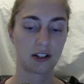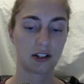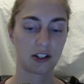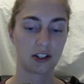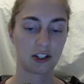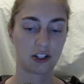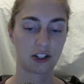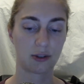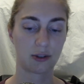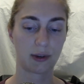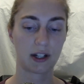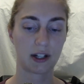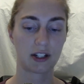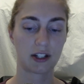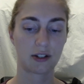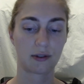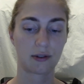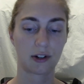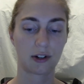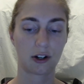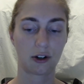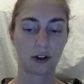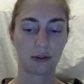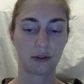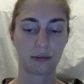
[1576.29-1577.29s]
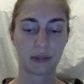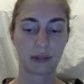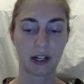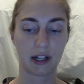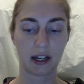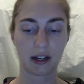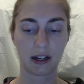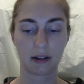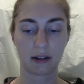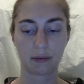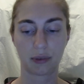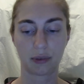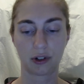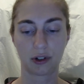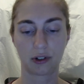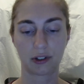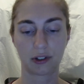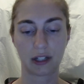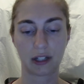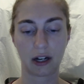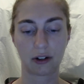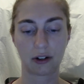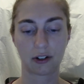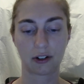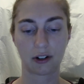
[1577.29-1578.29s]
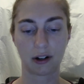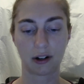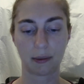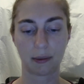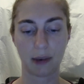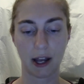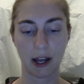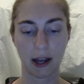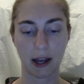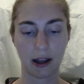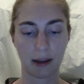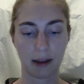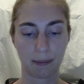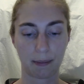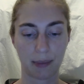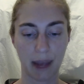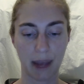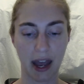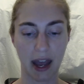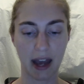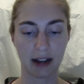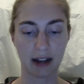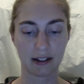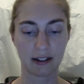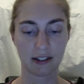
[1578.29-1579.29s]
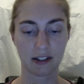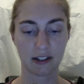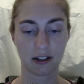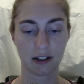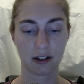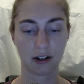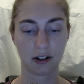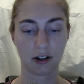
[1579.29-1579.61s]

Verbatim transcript: She went to her own bed and pulled out her ba bags,